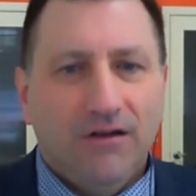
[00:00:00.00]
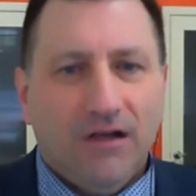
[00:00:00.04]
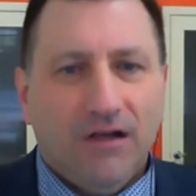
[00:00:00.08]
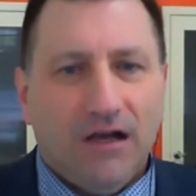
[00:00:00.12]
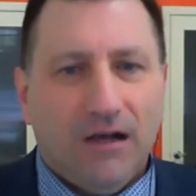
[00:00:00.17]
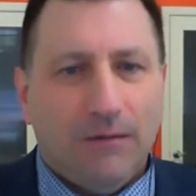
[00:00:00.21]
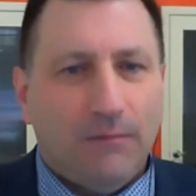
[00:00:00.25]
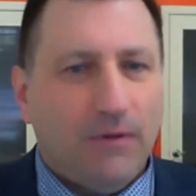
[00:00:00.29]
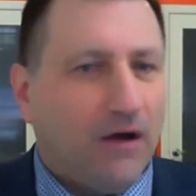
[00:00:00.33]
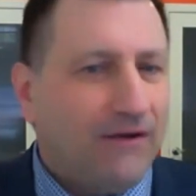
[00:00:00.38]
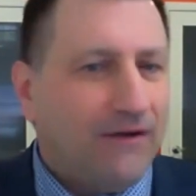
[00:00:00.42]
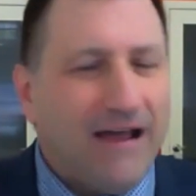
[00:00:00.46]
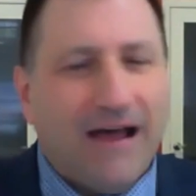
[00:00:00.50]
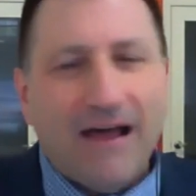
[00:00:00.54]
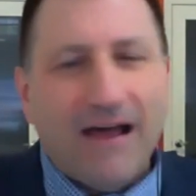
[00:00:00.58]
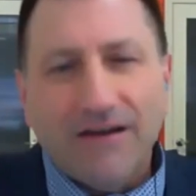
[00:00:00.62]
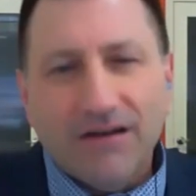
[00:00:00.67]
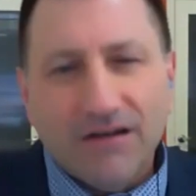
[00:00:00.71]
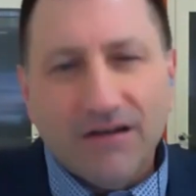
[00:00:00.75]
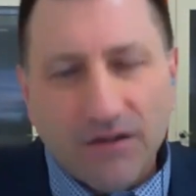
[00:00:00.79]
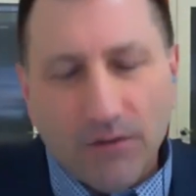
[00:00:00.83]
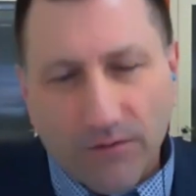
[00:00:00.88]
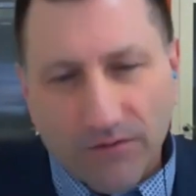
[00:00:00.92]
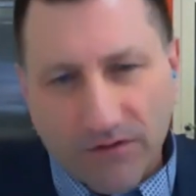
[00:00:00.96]
about how to
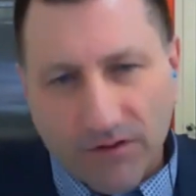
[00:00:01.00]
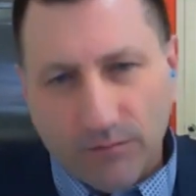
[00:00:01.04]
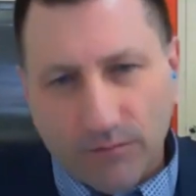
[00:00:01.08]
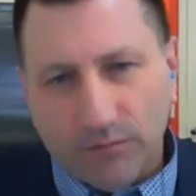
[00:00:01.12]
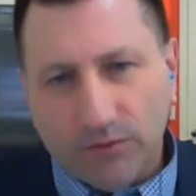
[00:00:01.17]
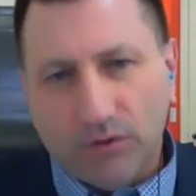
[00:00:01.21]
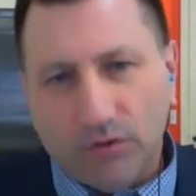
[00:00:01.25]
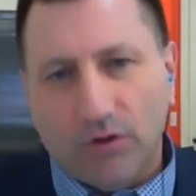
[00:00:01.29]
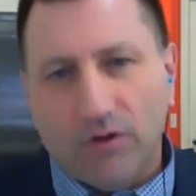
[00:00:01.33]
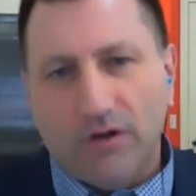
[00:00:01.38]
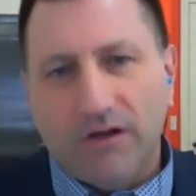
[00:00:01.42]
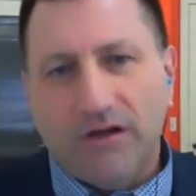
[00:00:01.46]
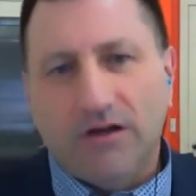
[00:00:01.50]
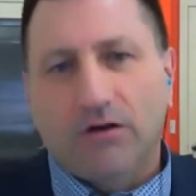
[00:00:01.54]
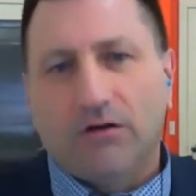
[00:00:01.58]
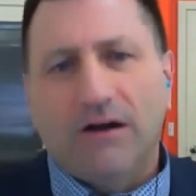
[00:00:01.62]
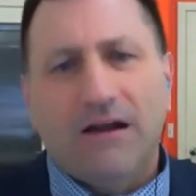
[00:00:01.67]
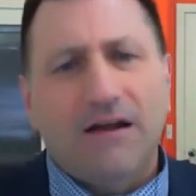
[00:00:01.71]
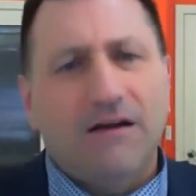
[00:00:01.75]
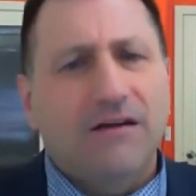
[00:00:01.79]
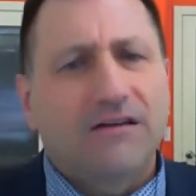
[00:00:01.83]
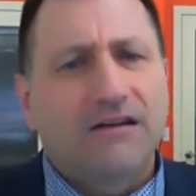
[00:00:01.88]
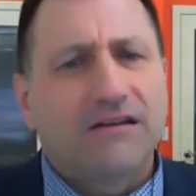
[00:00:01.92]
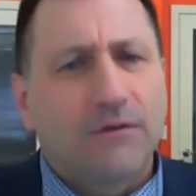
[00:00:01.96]
deal with an employee or
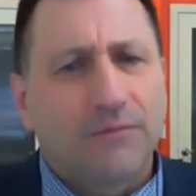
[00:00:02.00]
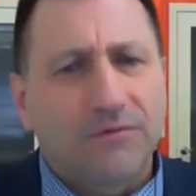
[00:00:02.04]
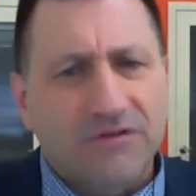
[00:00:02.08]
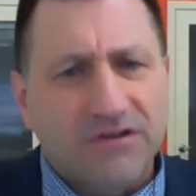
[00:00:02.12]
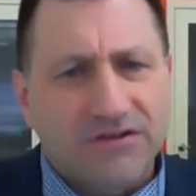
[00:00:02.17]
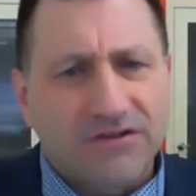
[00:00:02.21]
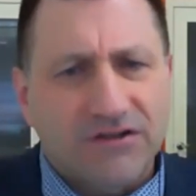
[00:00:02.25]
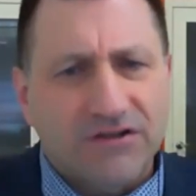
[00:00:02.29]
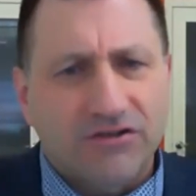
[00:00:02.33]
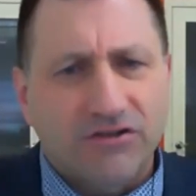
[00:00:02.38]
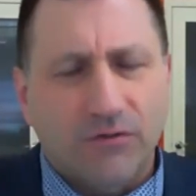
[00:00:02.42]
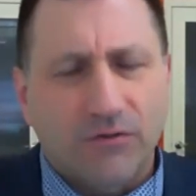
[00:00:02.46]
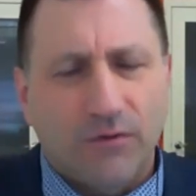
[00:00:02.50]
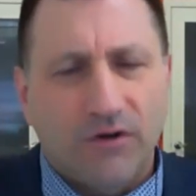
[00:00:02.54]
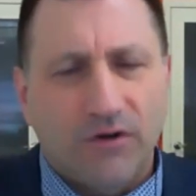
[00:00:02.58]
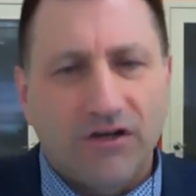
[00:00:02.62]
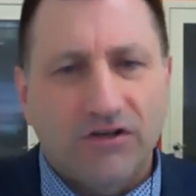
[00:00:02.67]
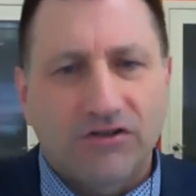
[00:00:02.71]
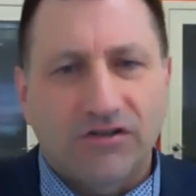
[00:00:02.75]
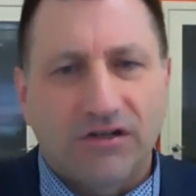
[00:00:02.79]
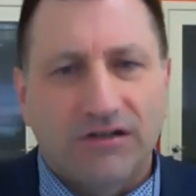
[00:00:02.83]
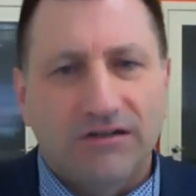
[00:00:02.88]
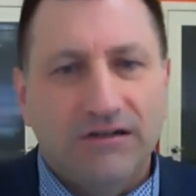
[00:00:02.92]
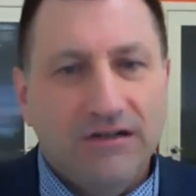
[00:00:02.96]
how to deal with a
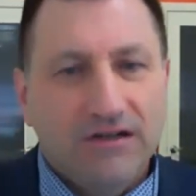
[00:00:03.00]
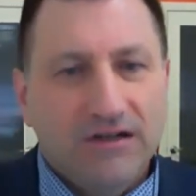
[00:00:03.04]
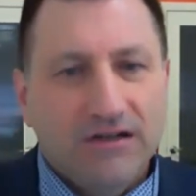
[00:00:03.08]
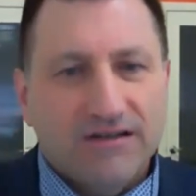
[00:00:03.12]
situation,